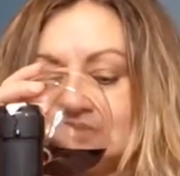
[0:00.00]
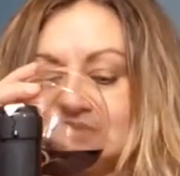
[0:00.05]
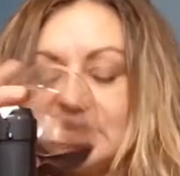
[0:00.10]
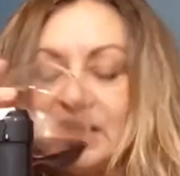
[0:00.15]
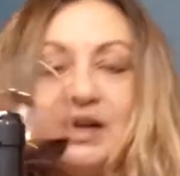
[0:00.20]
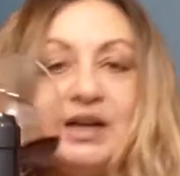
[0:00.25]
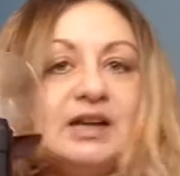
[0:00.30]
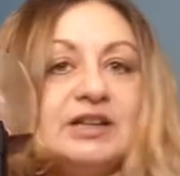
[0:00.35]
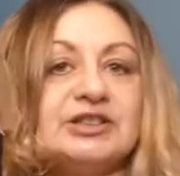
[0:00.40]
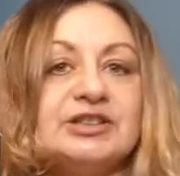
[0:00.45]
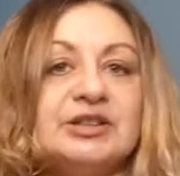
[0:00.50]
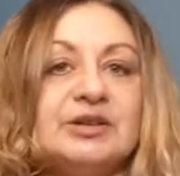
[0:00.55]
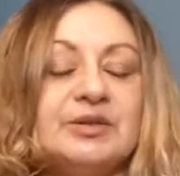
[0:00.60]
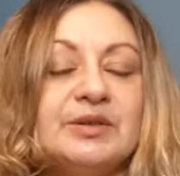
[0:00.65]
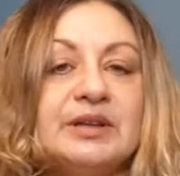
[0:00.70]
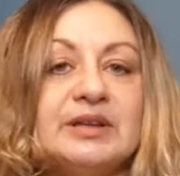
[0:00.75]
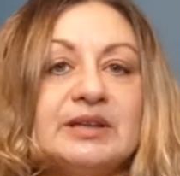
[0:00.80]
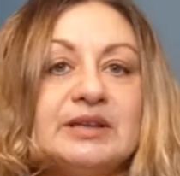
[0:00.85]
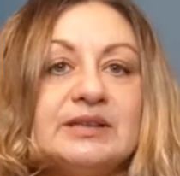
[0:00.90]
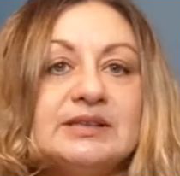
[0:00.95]
I actually don't
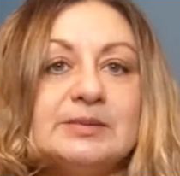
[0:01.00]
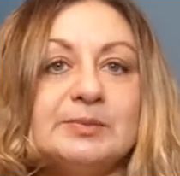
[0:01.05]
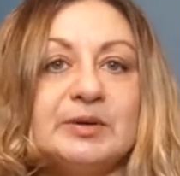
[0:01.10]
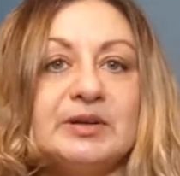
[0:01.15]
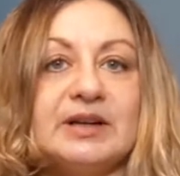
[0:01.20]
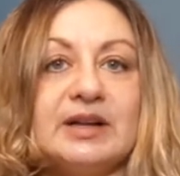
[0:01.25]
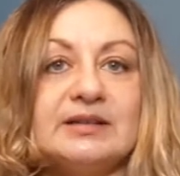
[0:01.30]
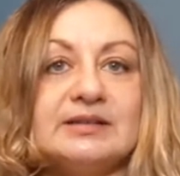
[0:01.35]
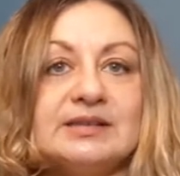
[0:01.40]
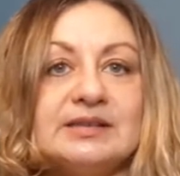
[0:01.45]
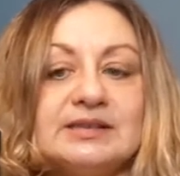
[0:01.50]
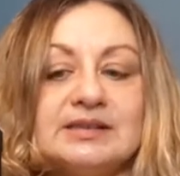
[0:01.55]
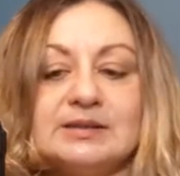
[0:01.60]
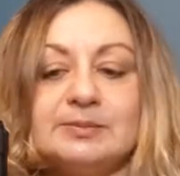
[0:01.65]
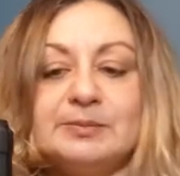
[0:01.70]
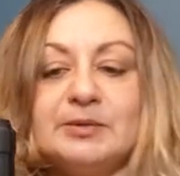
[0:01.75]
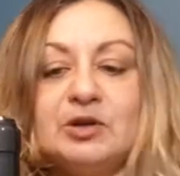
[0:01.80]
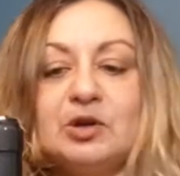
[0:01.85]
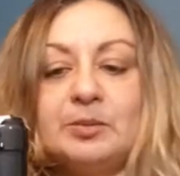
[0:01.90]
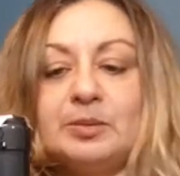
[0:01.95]
think it is pronounced. It's
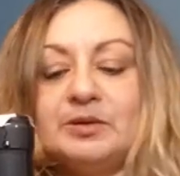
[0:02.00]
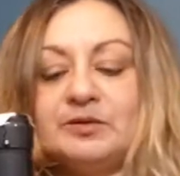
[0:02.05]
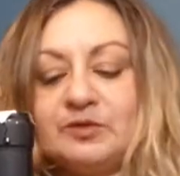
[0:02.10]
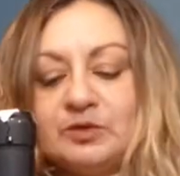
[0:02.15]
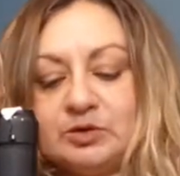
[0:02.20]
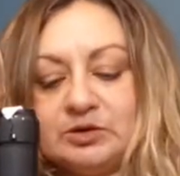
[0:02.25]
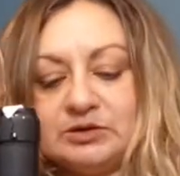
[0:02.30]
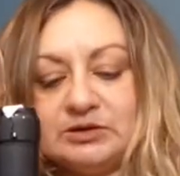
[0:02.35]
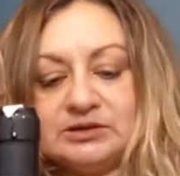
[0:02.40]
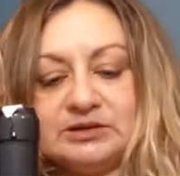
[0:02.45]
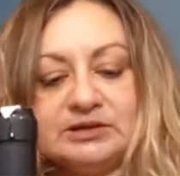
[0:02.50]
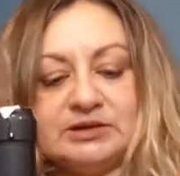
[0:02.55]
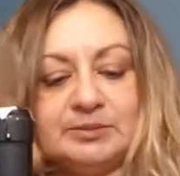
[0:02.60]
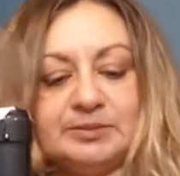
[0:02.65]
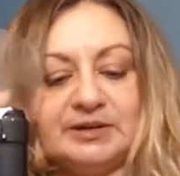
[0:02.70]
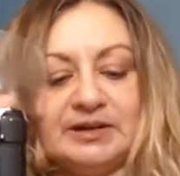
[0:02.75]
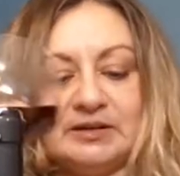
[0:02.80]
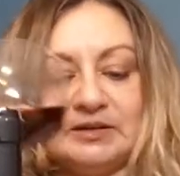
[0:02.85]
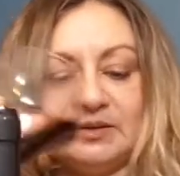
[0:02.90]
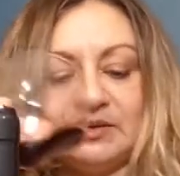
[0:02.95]
been open for a little bit
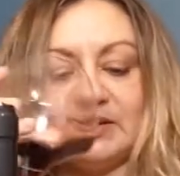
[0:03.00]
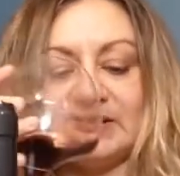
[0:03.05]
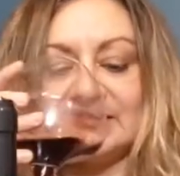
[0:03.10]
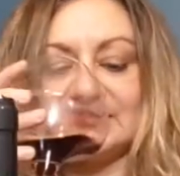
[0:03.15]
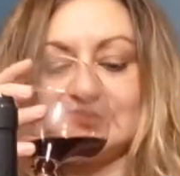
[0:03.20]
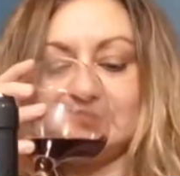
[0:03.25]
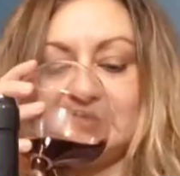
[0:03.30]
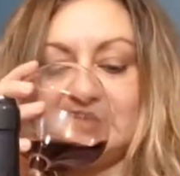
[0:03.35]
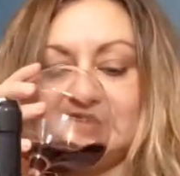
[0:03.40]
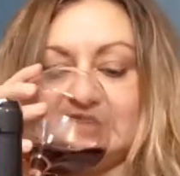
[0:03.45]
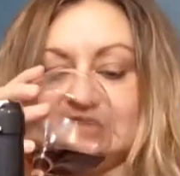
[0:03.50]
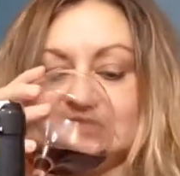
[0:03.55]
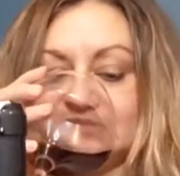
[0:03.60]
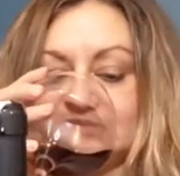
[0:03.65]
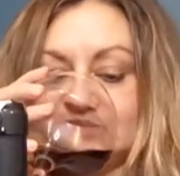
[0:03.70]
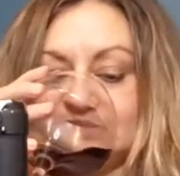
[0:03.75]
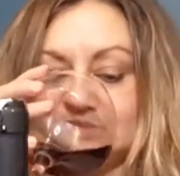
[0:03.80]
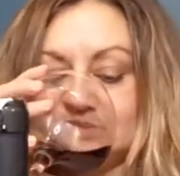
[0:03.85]
now. I think it's medium.